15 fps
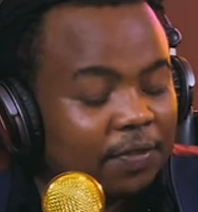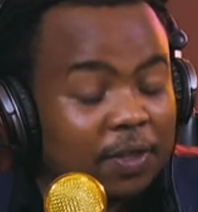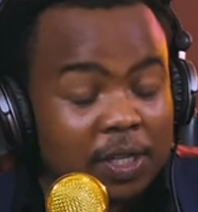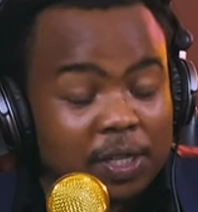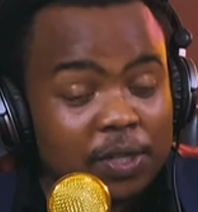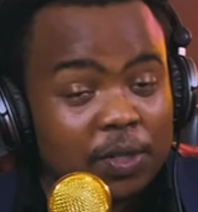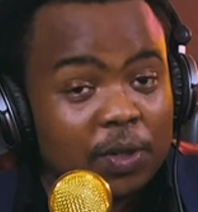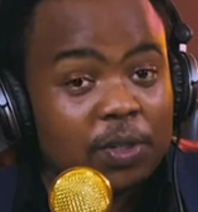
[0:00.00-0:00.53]

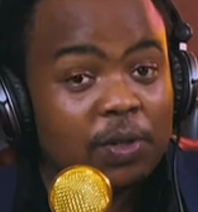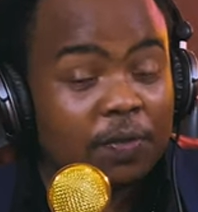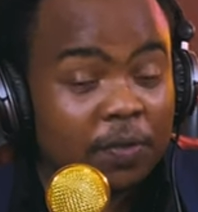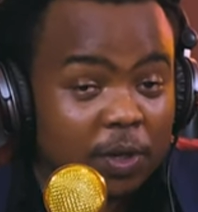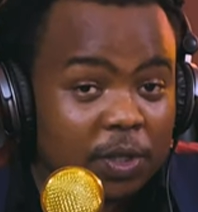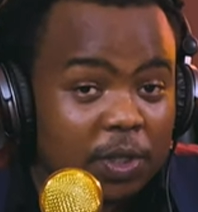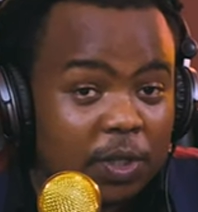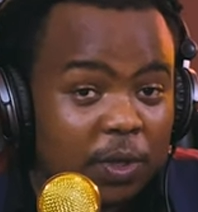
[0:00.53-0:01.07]
If this is not
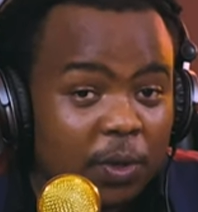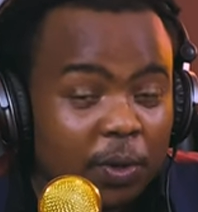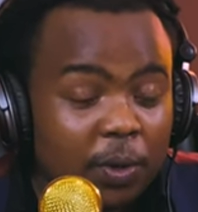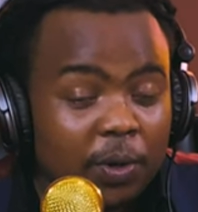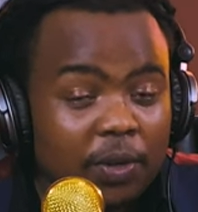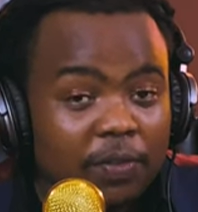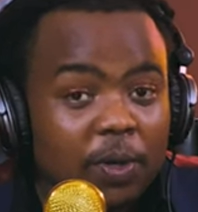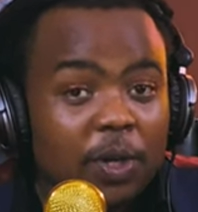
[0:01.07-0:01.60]
your first
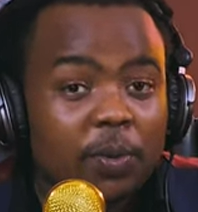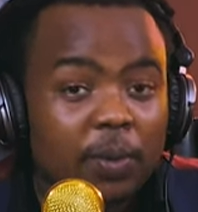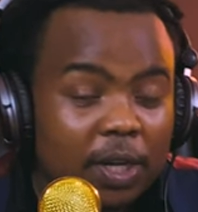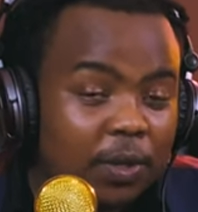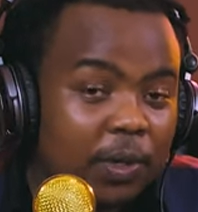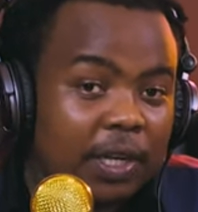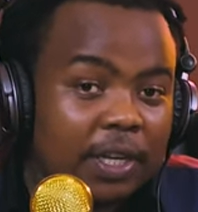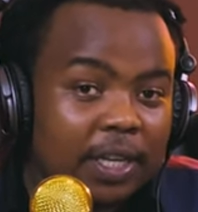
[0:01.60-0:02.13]
show or if you're a
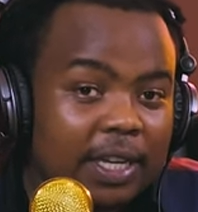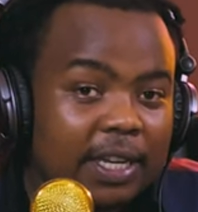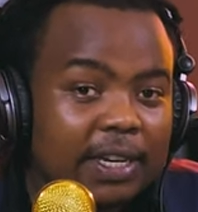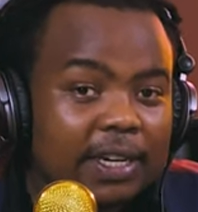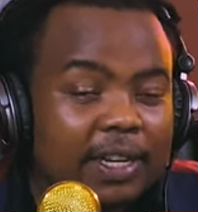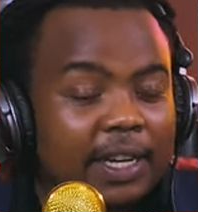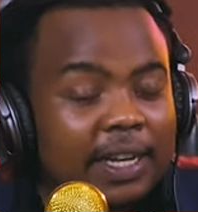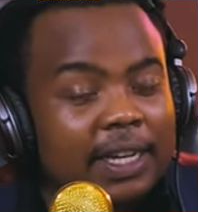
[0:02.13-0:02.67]
regular
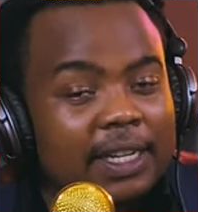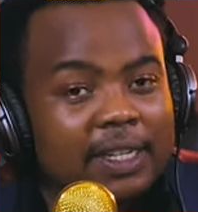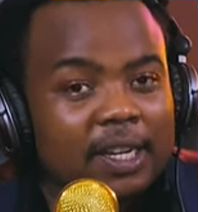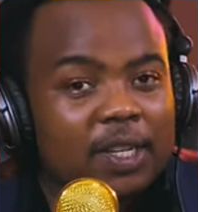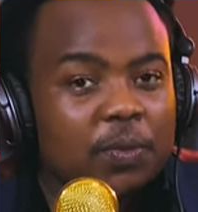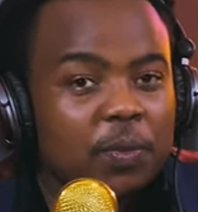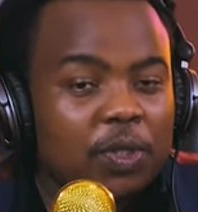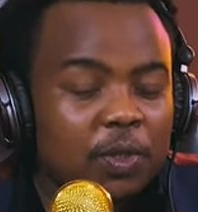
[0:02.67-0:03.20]
here,
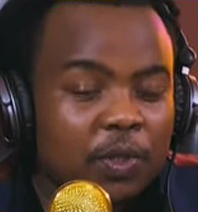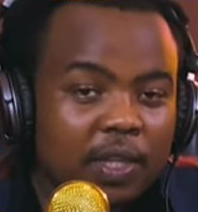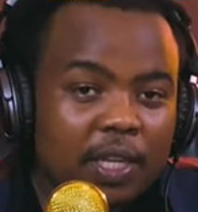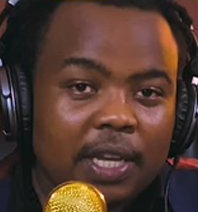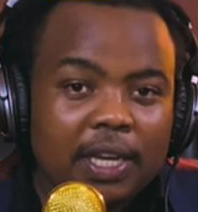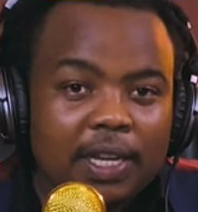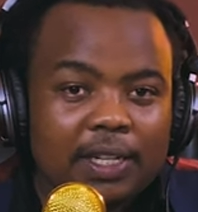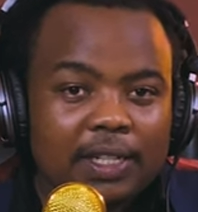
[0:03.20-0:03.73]
tell us what you
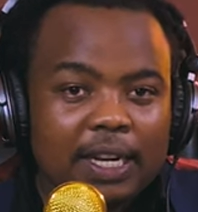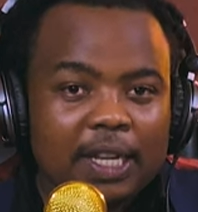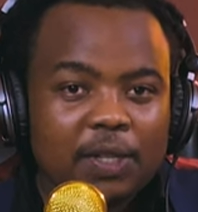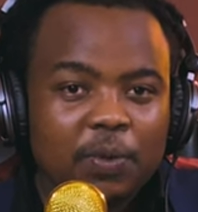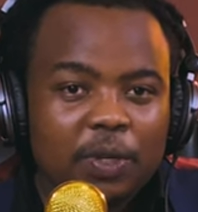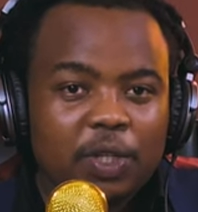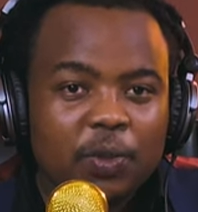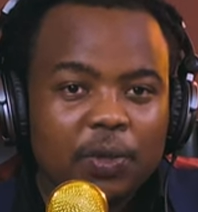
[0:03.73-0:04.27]
think.
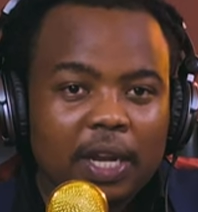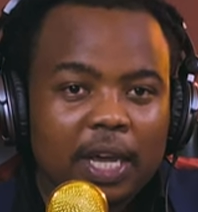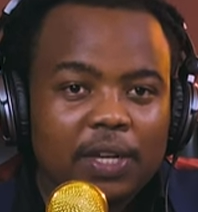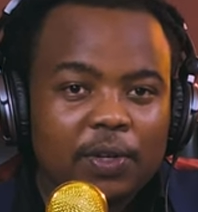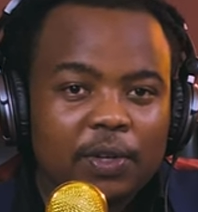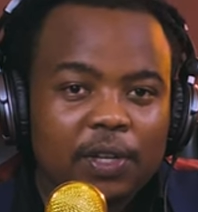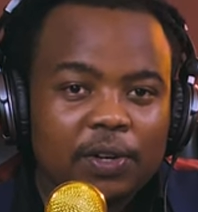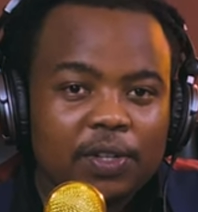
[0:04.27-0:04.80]
Tell us what you would
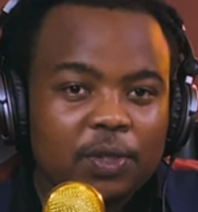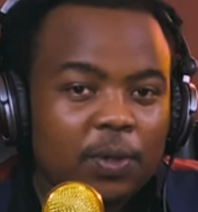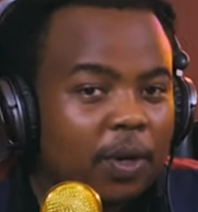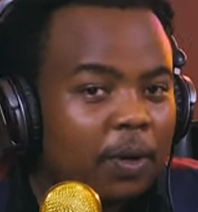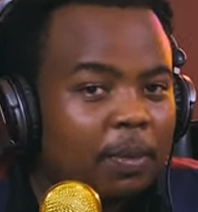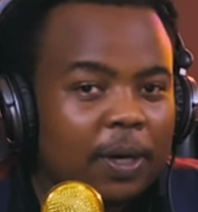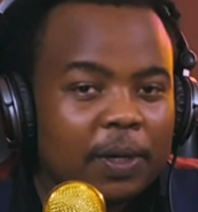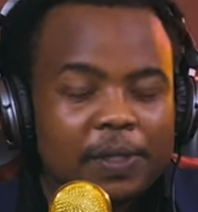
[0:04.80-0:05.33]
like to hear us
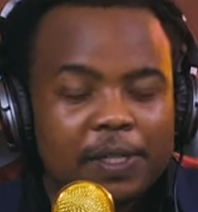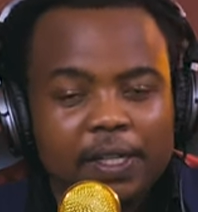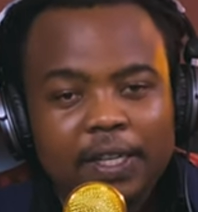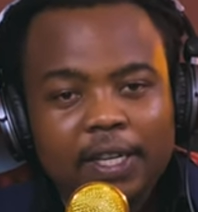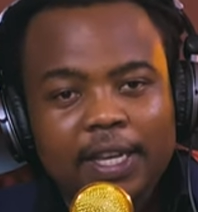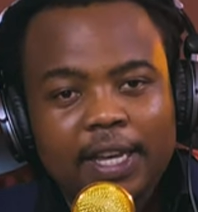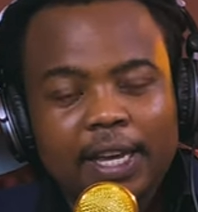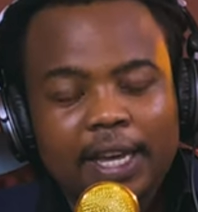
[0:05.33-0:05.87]
talk
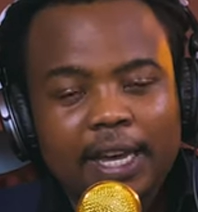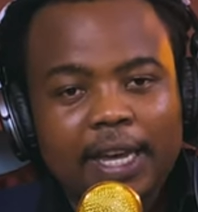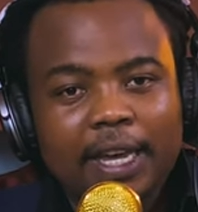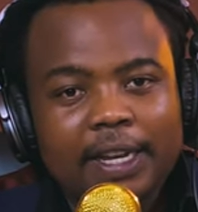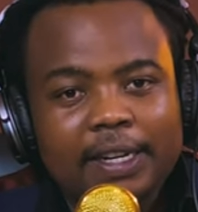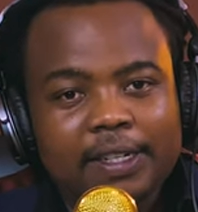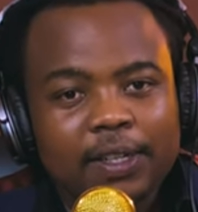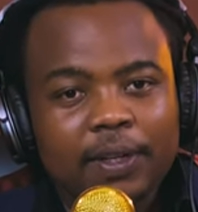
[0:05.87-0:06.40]
about.
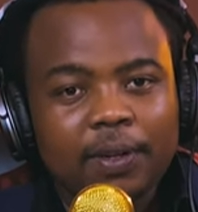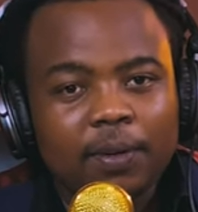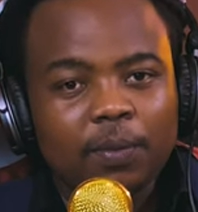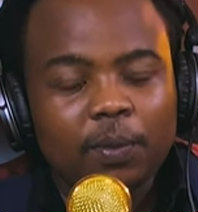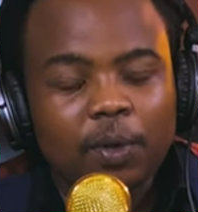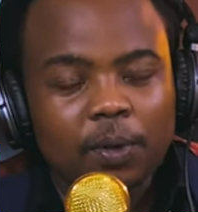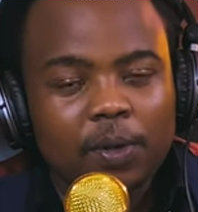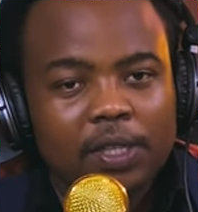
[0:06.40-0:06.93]
And
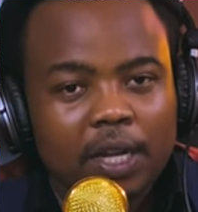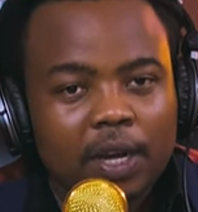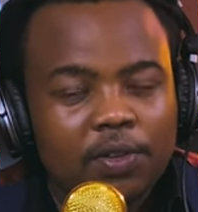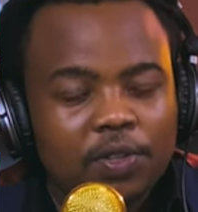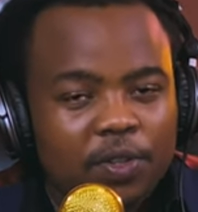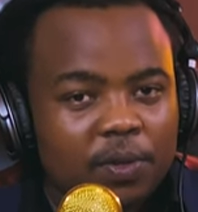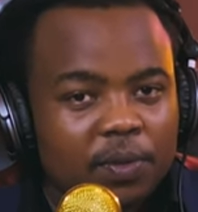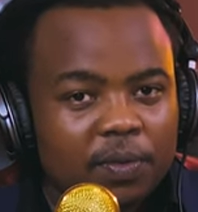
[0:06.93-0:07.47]
we'll
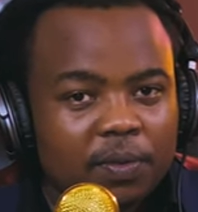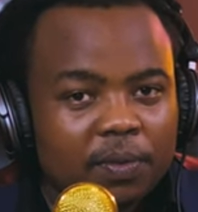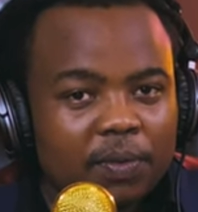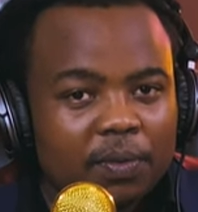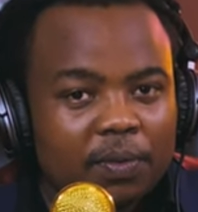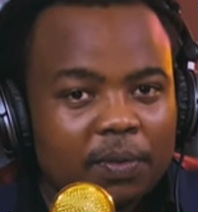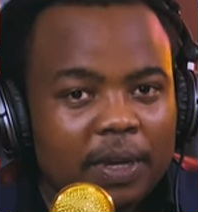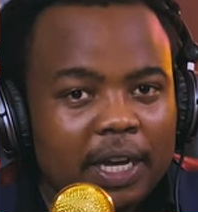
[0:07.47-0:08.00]
indulge you.
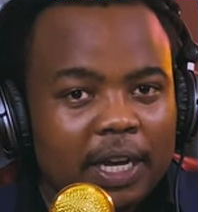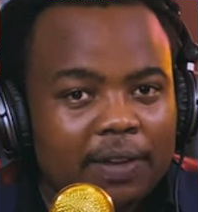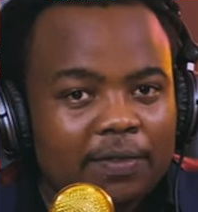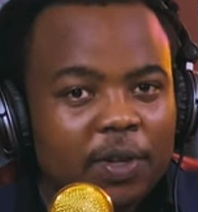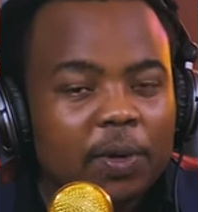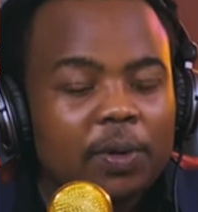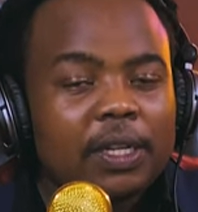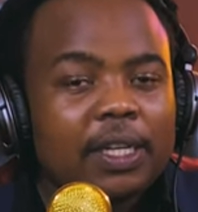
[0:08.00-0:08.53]
We
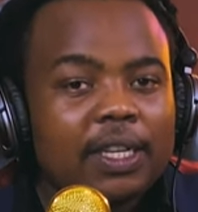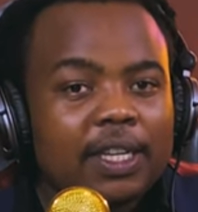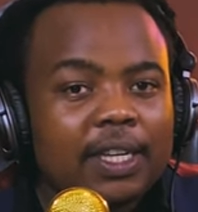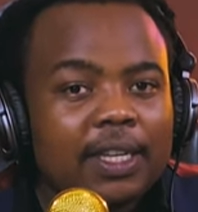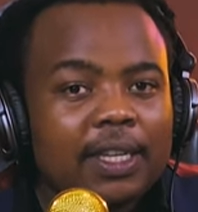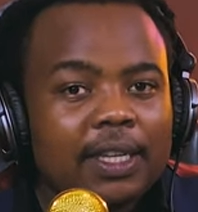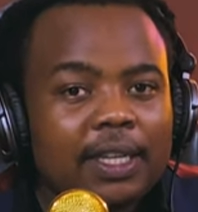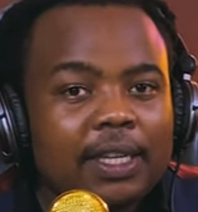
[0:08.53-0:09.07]
are
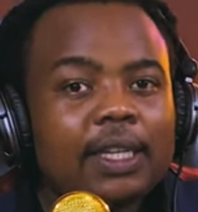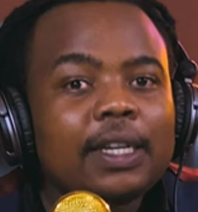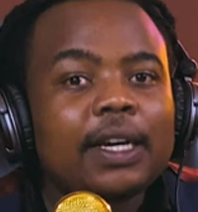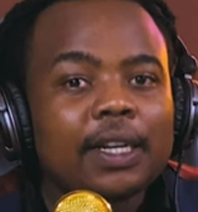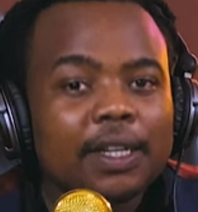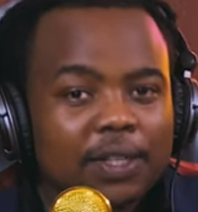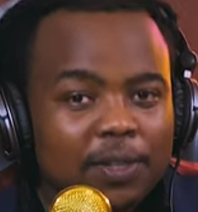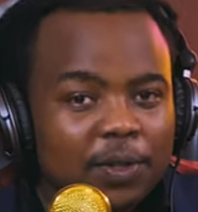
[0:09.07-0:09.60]
very
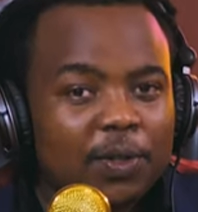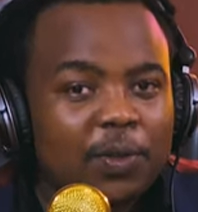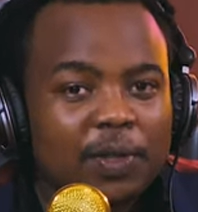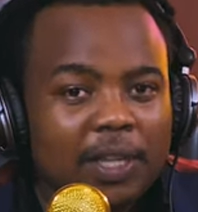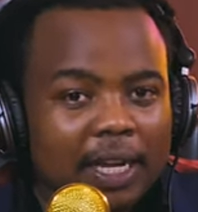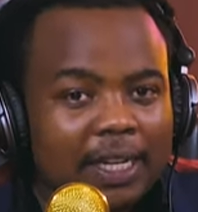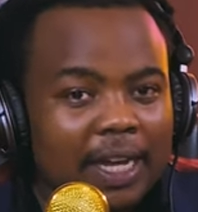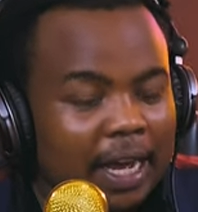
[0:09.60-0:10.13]
eager to
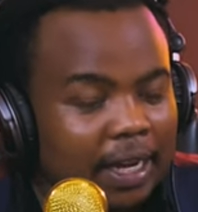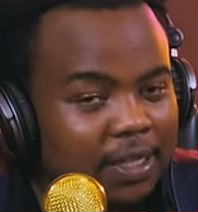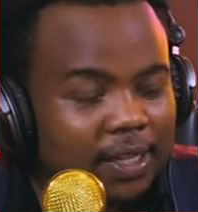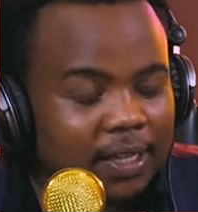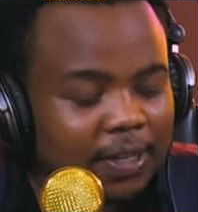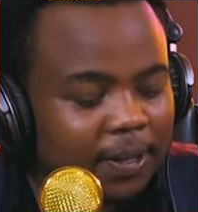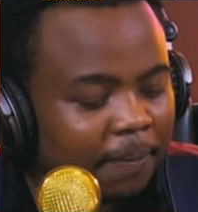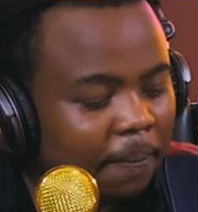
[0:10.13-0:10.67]
do that,
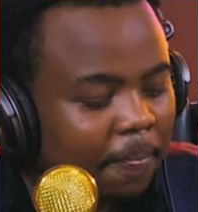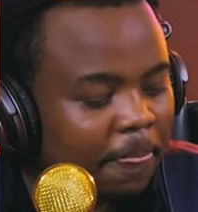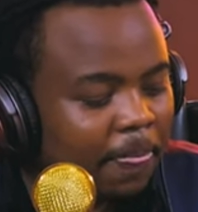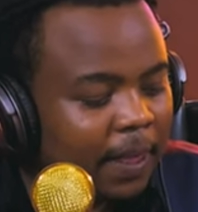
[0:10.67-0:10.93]
actually.